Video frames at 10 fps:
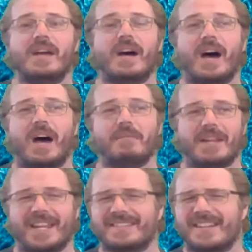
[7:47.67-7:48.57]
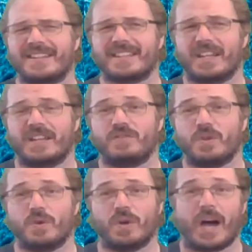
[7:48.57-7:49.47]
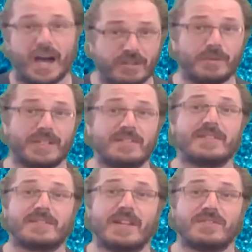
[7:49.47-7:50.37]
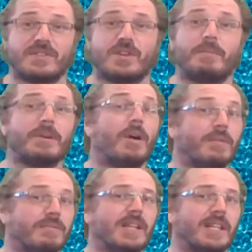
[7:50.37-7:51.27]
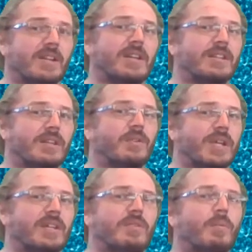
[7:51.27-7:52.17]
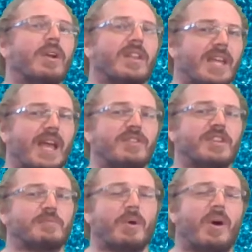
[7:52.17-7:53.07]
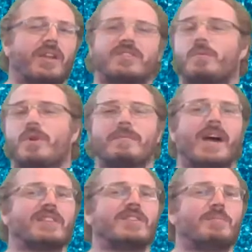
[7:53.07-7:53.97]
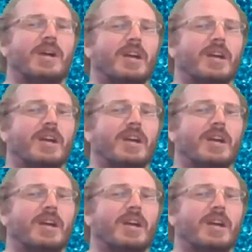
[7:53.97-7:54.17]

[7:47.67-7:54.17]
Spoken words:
And that's something that if you are doing this extension topic, I would really like you to look into what are the ethics behind it. So what am I actually being?